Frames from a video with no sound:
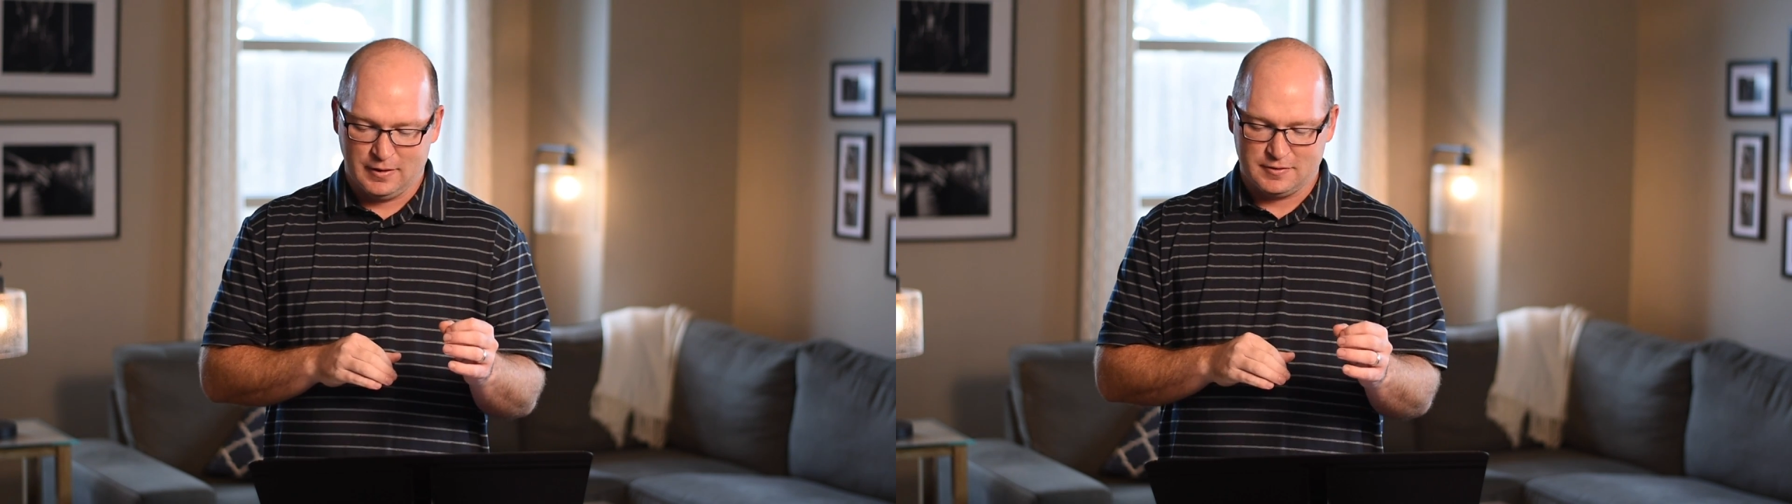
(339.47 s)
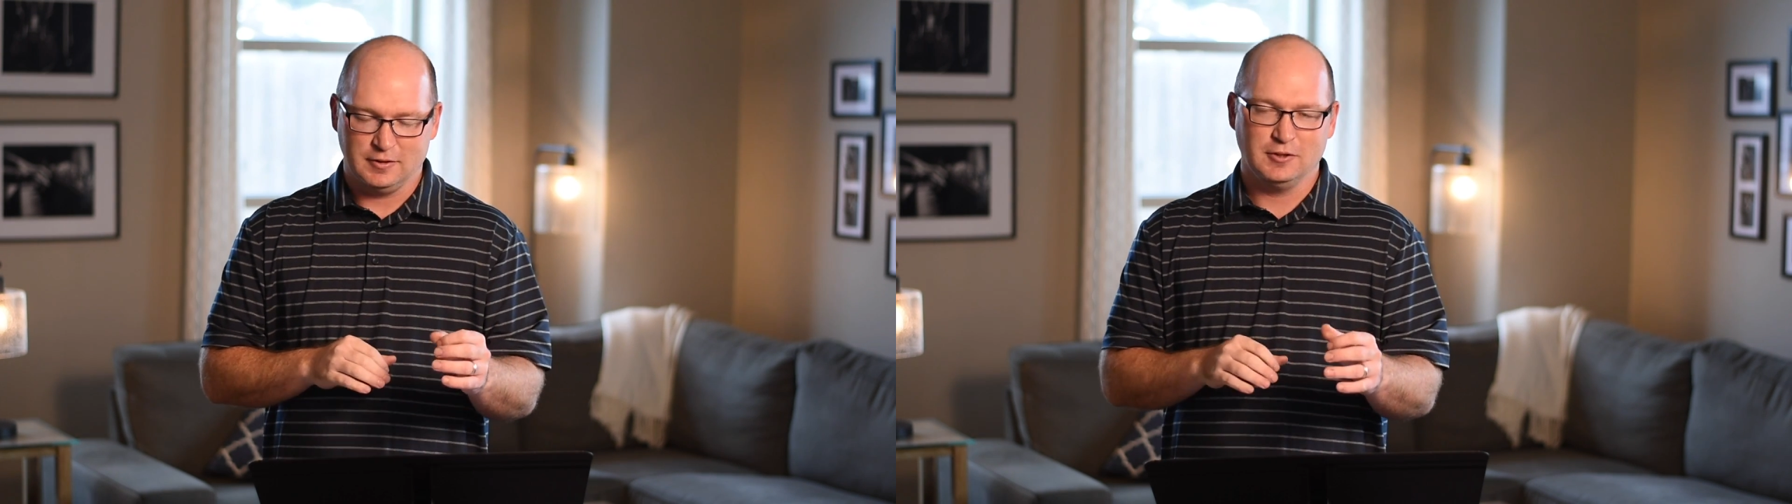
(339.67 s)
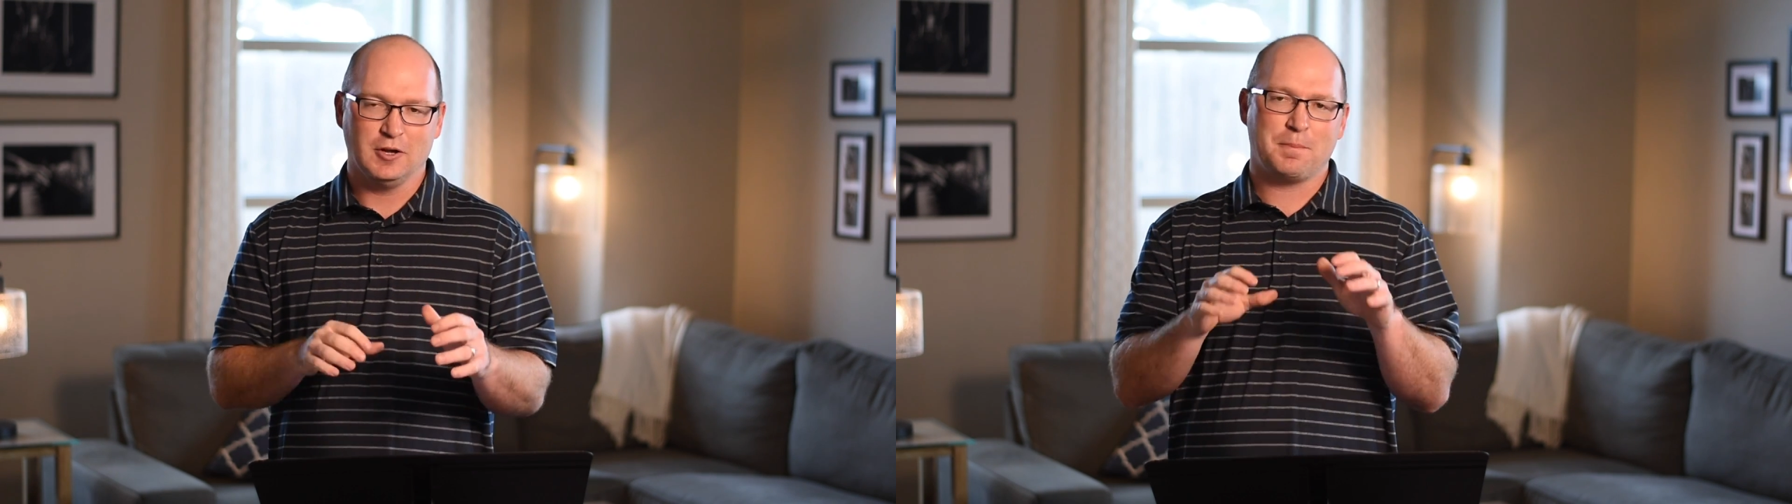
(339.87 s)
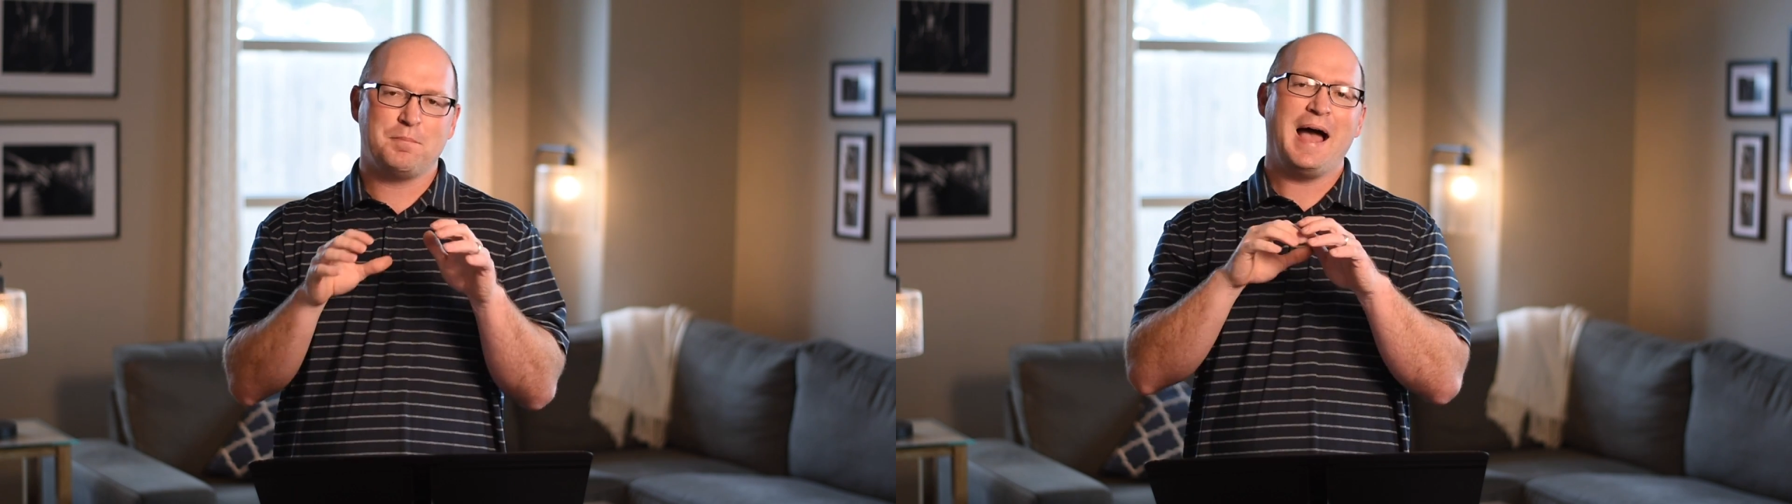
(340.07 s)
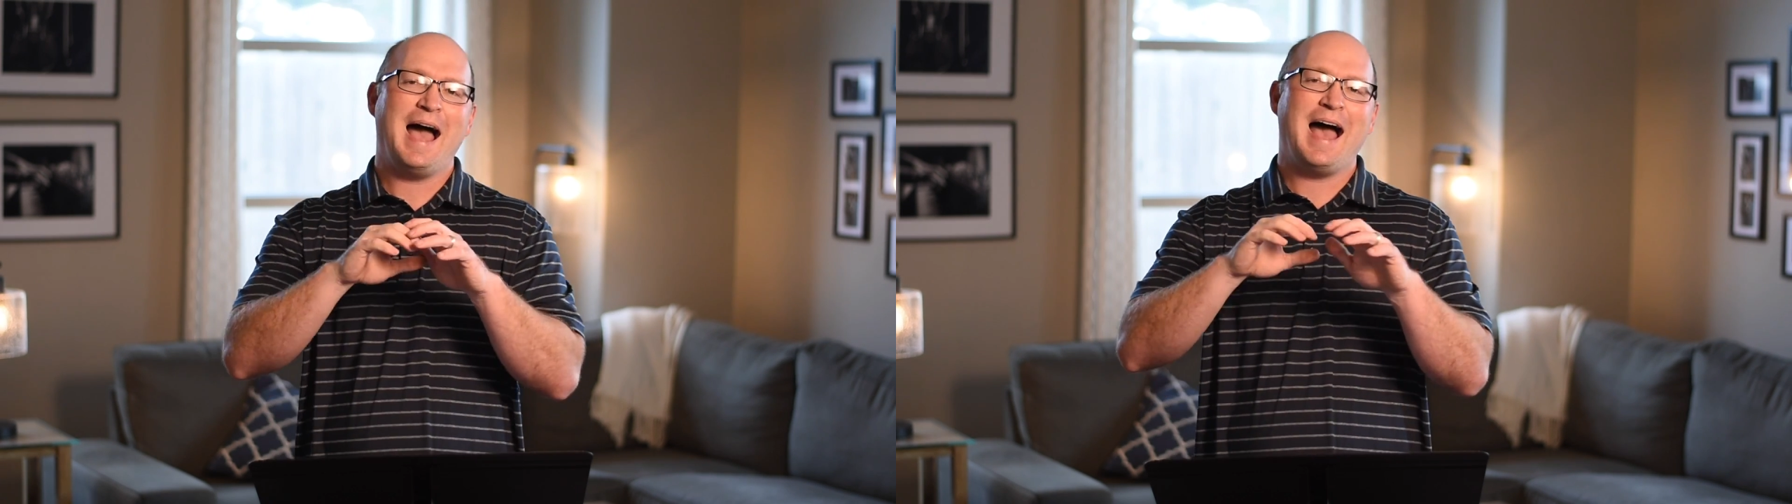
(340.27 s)
to look
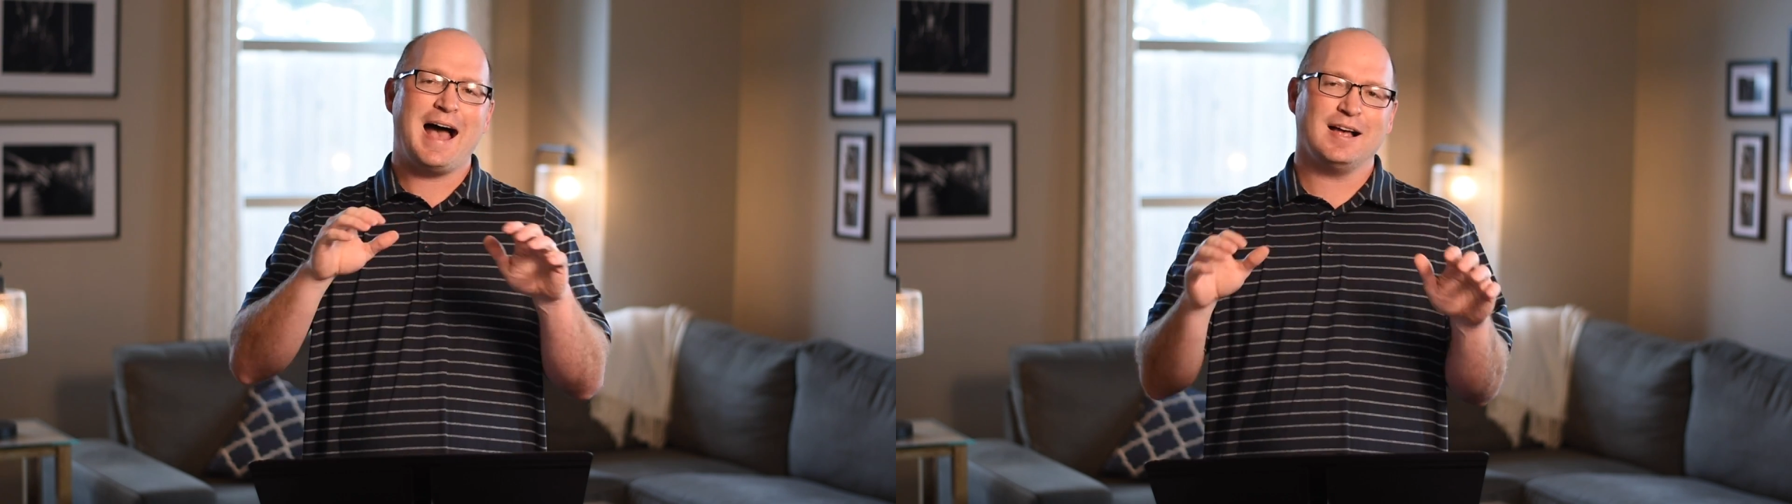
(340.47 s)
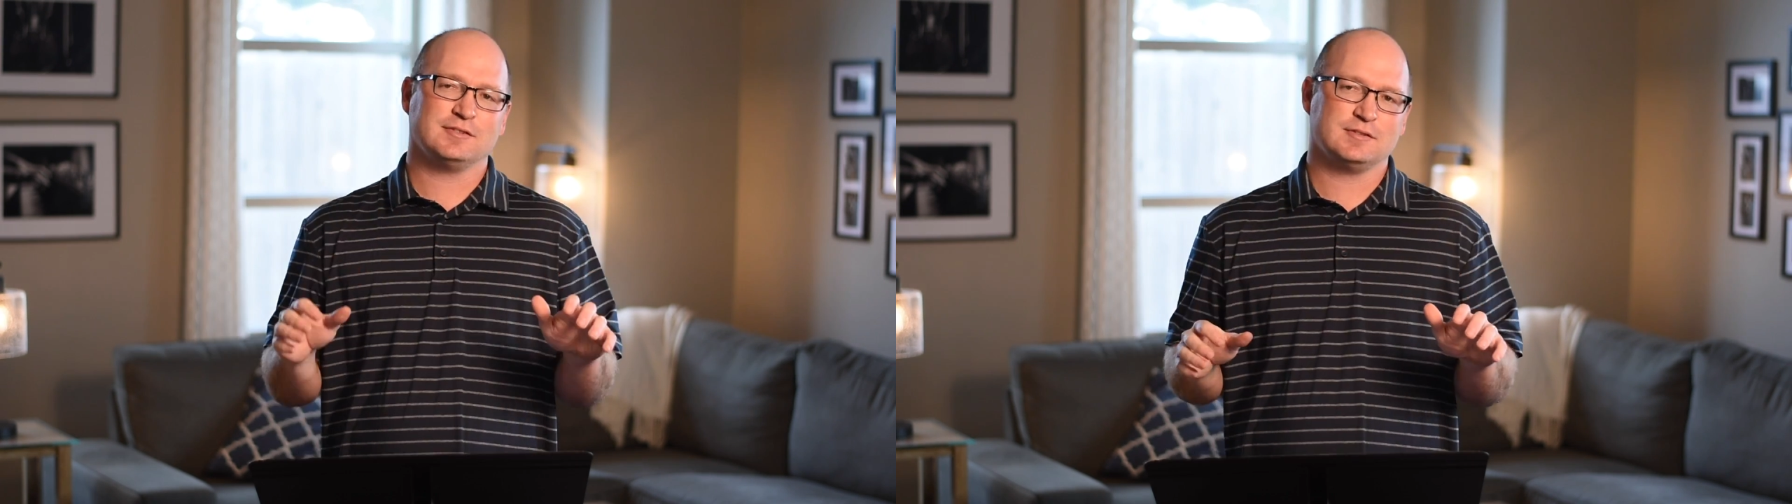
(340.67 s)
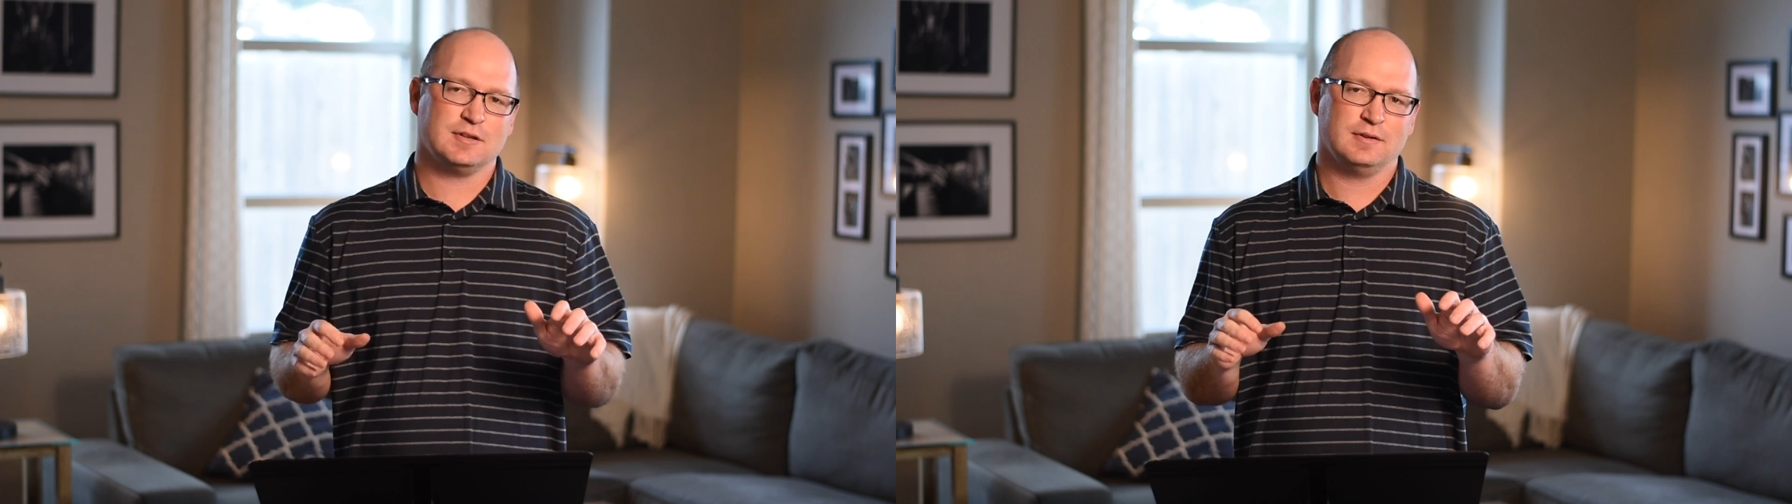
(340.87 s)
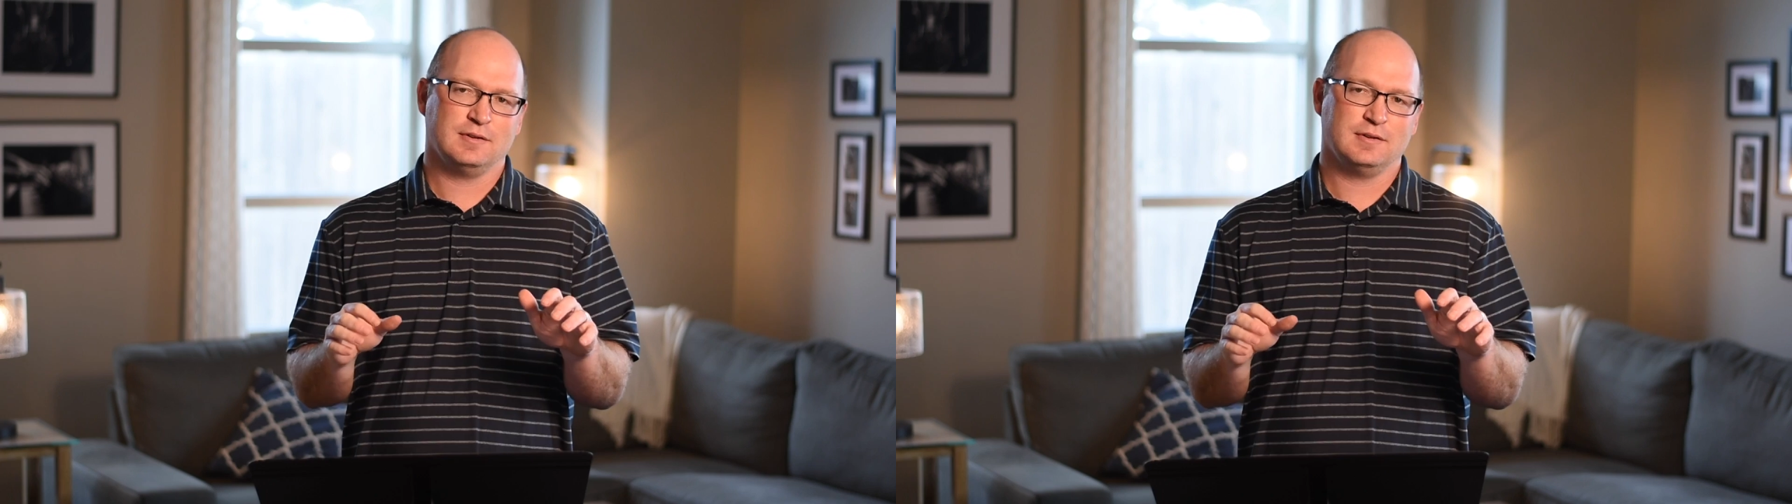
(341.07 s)
past